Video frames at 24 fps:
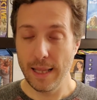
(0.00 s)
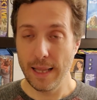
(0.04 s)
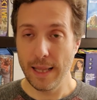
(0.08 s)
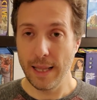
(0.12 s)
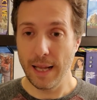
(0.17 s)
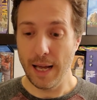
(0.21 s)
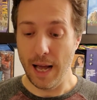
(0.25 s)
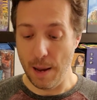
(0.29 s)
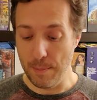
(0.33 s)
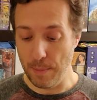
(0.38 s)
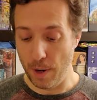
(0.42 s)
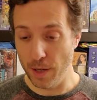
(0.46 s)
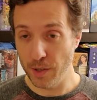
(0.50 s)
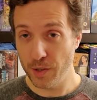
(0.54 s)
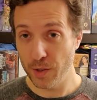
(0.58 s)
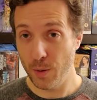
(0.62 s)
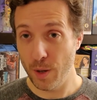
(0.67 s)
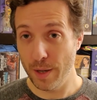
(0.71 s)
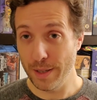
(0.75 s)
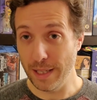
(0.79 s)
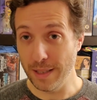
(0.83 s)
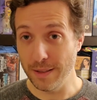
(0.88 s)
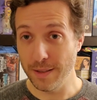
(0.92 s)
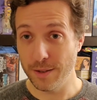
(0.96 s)
I'm also
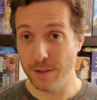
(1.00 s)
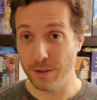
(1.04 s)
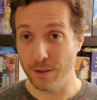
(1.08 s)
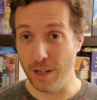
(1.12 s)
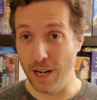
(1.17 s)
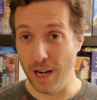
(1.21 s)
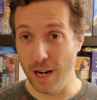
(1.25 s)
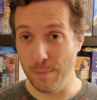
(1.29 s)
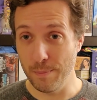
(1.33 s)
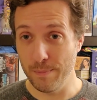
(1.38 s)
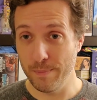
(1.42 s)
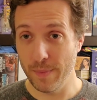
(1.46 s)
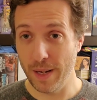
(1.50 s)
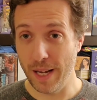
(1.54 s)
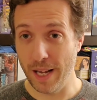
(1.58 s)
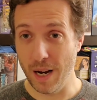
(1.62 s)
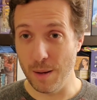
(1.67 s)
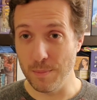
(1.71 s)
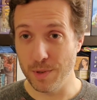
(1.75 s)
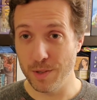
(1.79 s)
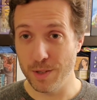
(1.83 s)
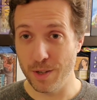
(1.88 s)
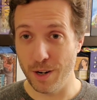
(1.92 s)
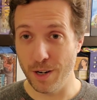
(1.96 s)
on Instagram, and
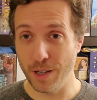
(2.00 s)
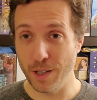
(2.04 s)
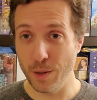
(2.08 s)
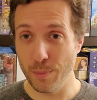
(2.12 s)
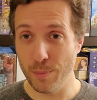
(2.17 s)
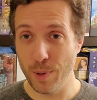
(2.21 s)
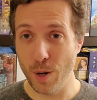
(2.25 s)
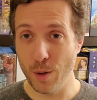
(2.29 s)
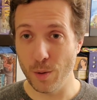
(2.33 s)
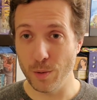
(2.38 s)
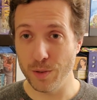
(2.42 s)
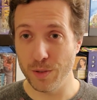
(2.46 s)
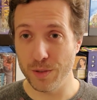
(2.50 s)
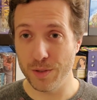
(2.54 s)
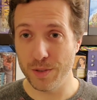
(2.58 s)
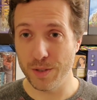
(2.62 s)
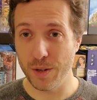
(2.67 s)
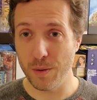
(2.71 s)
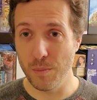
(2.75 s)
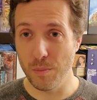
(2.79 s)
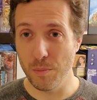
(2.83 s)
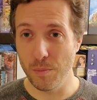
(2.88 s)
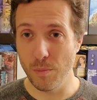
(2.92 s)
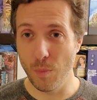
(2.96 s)
I'm starting to post
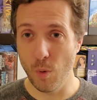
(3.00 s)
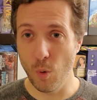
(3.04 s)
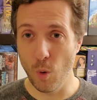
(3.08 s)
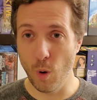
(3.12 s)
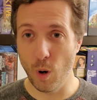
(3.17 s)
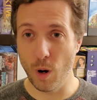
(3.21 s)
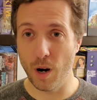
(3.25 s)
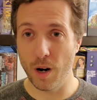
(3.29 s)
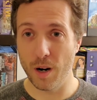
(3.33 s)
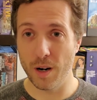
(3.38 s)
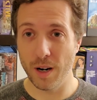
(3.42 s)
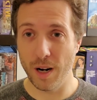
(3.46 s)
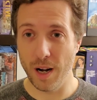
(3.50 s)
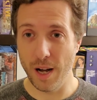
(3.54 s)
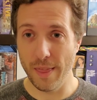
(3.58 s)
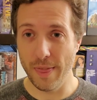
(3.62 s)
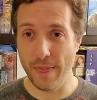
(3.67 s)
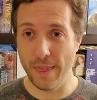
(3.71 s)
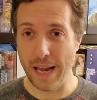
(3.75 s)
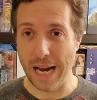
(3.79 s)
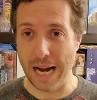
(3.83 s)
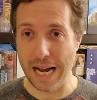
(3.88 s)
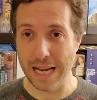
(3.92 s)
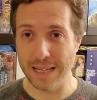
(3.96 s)
more on
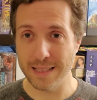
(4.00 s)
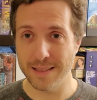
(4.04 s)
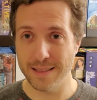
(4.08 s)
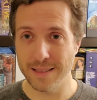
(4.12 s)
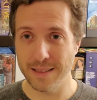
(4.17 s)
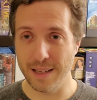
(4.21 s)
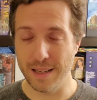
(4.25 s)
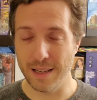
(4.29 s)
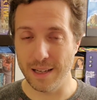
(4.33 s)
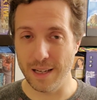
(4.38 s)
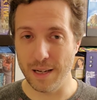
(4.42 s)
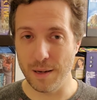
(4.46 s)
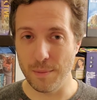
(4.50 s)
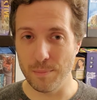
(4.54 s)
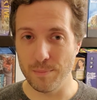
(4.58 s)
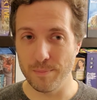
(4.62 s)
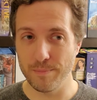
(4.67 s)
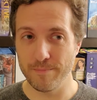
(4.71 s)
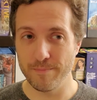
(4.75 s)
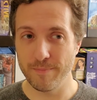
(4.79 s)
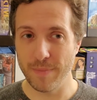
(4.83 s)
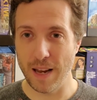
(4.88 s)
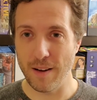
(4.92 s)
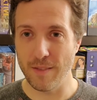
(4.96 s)
that.
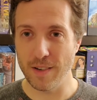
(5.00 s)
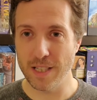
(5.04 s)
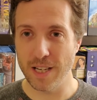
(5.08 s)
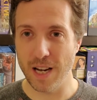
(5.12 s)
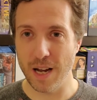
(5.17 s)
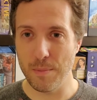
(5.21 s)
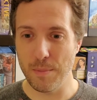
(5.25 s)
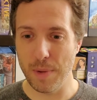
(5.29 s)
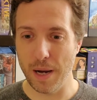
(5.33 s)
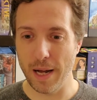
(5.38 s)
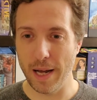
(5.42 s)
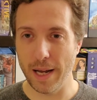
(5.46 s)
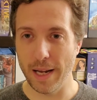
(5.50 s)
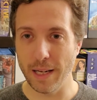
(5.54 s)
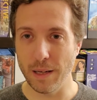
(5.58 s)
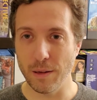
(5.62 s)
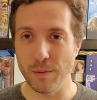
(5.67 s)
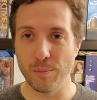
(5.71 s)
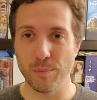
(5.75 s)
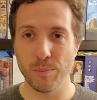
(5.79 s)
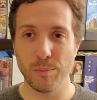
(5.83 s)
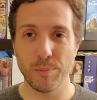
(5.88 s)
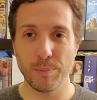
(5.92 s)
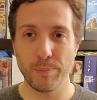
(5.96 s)
Every time I
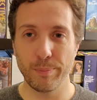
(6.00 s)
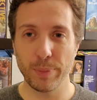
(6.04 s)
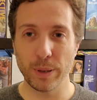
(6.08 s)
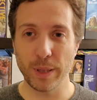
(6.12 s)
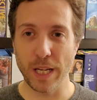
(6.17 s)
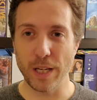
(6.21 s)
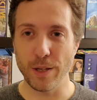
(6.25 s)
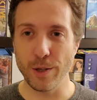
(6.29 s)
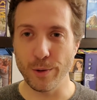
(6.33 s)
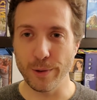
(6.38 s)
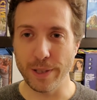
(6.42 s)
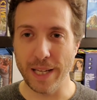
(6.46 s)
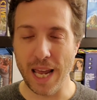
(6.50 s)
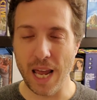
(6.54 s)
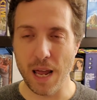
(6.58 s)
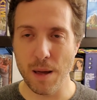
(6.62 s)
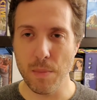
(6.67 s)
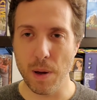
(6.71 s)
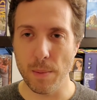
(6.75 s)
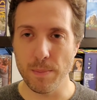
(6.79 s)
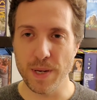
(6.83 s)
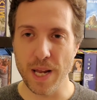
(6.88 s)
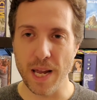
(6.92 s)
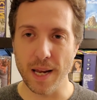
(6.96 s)
play a new game,
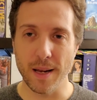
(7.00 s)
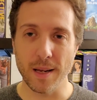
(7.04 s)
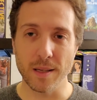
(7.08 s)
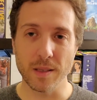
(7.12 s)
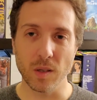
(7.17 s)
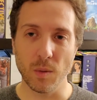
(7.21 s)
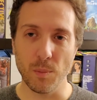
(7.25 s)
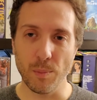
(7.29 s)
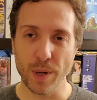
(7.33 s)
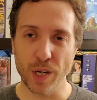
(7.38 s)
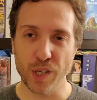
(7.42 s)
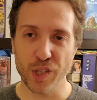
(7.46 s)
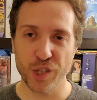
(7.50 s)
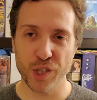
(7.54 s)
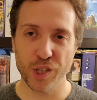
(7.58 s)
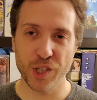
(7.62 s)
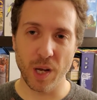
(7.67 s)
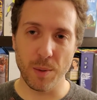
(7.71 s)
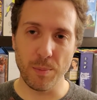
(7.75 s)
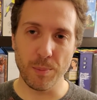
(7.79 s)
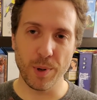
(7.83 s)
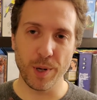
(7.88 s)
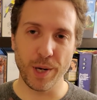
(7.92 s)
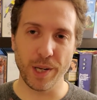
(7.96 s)
I'm taking some pictures,
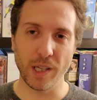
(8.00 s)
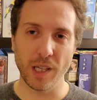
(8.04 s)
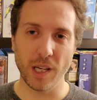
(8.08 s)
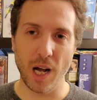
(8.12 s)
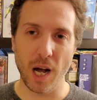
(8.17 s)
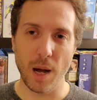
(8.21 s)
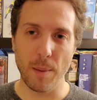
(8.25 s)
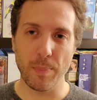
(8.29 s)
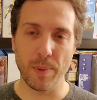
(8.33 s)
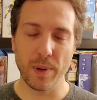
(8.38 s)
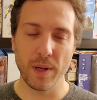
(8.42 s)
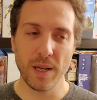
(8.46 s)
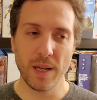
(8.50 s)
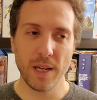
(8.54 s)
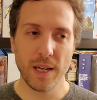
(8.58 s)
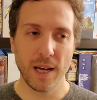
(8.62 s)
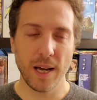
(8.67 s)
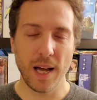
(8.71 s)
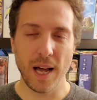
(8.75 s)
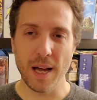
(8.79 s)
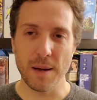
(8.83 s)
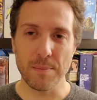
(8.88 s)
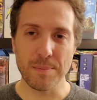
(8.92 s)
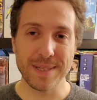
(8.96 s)
I'm putting it up,
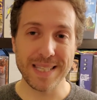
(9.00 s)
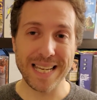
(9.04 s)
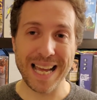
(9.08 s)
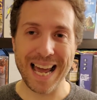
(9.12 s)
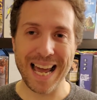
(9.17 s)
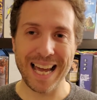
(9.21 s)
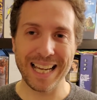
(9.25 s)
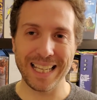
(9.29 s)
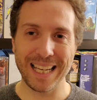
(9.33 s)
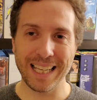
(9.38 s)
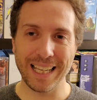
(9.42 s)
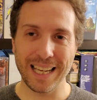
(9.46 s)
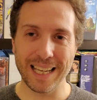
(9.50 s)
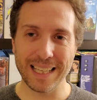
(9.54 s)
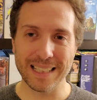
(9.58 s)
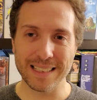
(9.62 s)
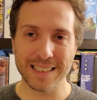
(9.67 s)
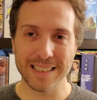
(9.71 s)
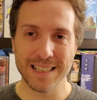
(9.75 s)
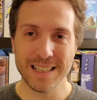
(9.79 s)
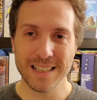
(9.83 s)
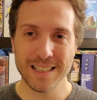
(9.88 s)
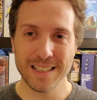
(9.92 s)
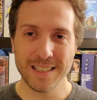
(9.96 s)
I'm tagging it.
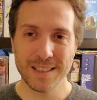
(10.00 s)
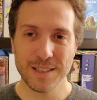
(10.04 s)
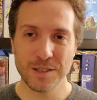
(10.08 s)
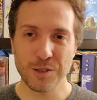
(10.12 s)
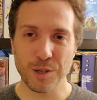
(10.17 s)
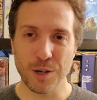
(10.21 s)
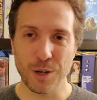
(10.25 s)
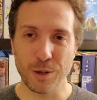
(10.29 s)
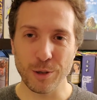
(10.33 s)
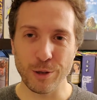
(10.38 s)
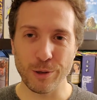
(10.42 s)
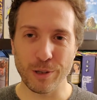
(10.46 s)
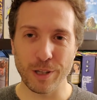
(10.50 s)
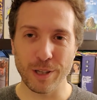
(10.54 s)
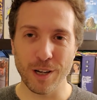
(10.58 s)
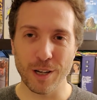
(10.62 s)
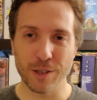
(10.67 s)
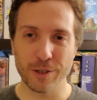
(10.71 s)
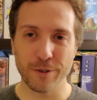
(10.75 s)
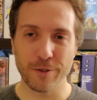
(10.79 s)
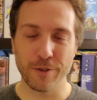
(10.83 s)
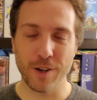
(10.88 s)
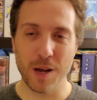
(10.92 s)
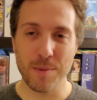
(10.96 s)
So you can
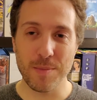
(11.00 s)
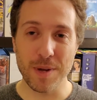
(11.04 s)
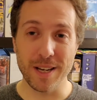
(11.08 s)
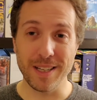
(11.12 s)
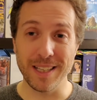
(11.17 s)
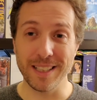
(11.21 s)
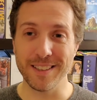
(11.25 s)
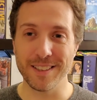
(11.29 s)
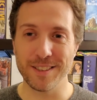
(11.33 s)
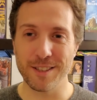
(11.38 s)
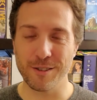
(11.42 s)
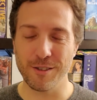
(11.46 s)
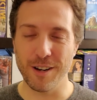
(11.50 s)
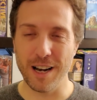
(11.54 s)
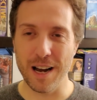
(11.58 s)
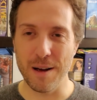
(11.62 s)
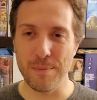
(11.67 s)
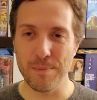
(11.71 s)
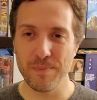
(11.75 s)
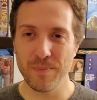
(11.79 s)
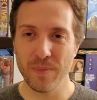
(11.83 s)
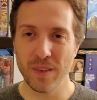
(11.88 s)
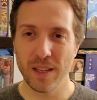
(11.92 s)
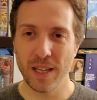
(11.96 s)
also find me on
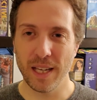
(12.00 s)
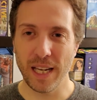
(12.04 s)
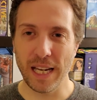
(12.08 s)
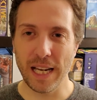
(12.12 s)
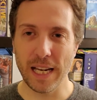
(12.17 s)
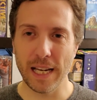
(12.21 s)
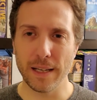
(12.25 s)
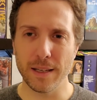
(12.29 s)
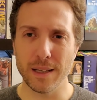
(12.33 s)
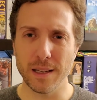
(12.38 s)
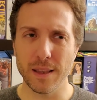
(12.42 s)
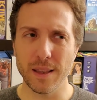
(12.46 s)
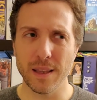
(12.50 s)
Instagram. And